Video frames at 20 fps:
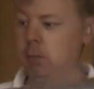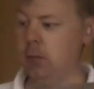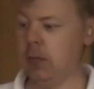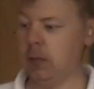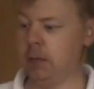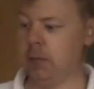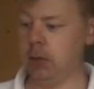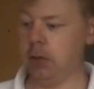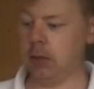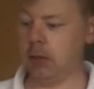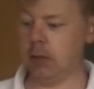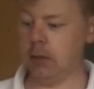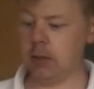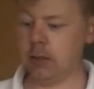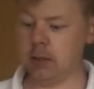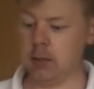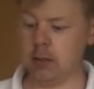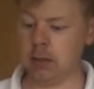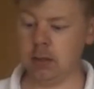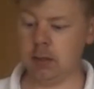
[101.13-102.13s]
built
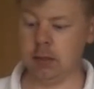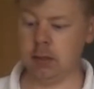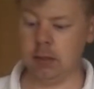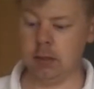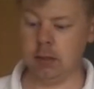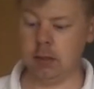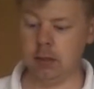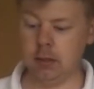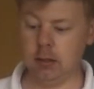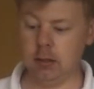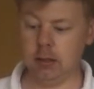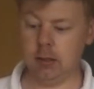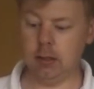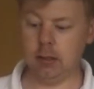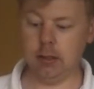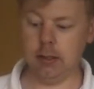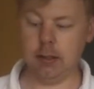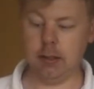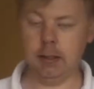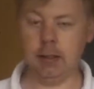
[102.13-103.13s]
this,
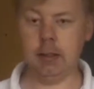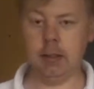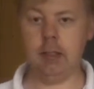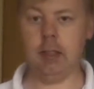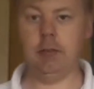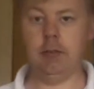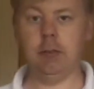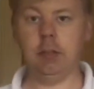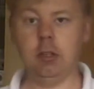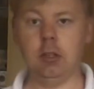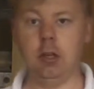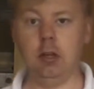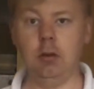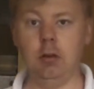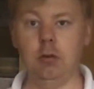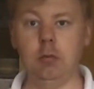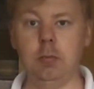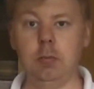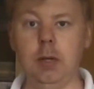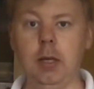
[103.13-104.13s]
I covered the
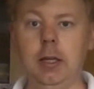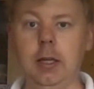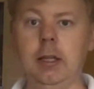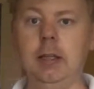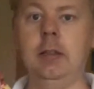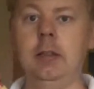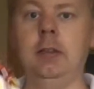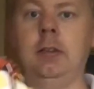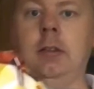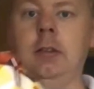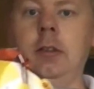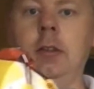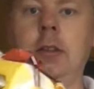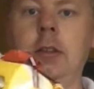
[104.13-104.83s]
whole plane. I